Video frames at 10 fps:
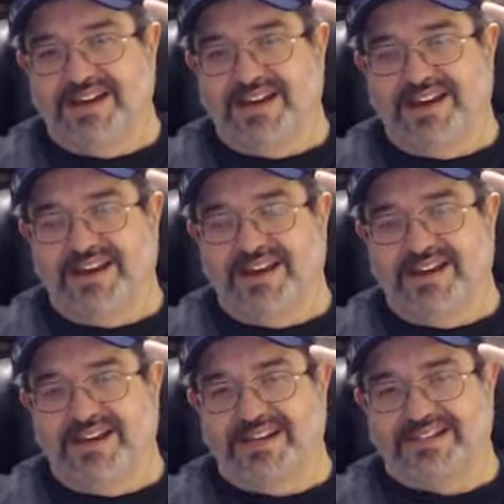
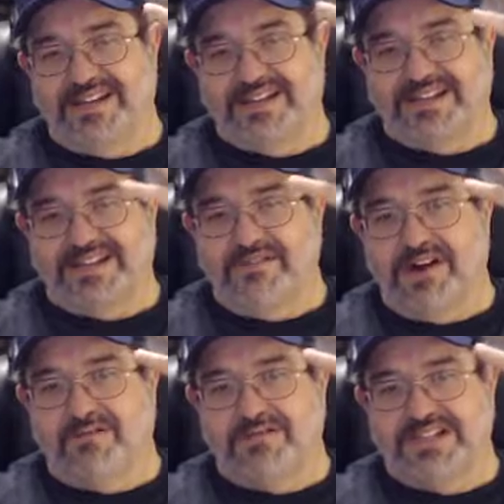and it says "Love
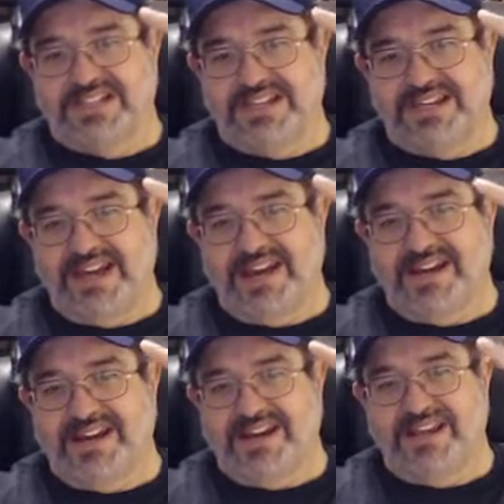Always
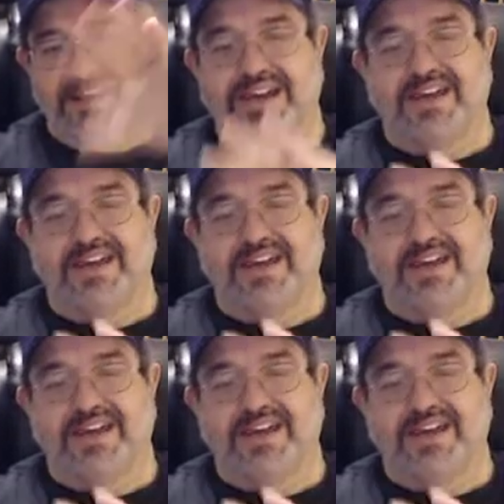Leanne" in it,